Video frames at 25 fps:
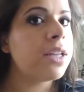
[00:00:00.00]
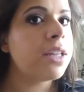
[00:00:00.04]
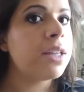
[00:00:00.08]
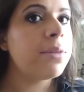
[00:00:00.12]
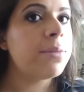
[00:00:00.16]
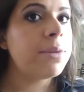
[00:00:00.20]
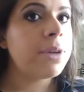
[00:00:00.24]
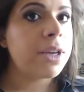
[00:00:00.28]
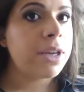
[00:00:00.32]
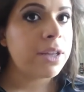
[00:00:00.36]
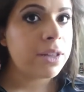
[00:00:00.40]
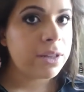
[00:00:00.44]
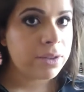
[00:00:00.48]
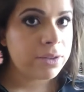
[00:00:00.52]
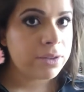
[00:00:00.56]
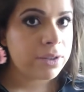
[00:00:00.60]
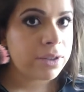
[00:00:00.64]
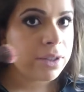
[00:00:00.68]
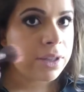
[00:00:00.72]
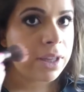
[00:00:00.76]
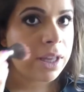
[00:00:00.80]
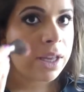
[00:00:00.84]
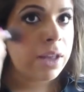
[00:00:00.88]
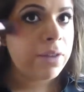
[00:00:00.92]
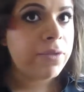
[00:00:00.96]
let me get
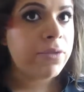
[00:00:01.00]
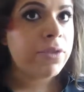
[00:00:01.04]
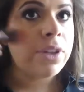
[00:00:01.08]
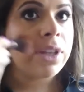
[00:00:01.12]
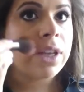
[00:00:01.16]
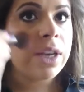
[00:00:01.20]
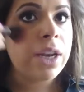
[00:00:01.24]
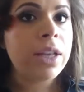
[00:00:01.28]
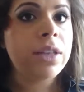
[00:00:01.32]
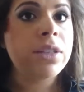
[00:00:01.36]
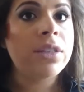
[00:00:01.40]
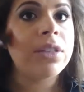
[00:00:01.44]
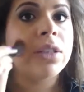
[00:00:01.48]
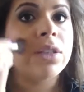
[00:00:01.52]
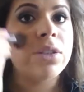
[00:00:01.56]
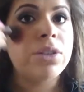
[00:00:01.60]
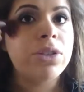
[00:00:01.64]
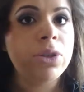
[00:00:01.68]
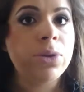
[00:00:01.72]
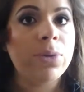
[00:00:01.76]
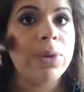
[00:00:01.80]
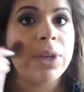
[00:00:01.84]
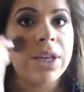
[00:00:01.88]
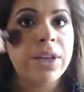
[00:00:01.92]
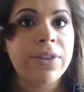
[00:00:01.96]
closer, like a really nice
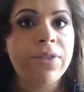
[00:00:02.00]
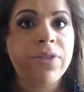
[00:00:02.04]
dewy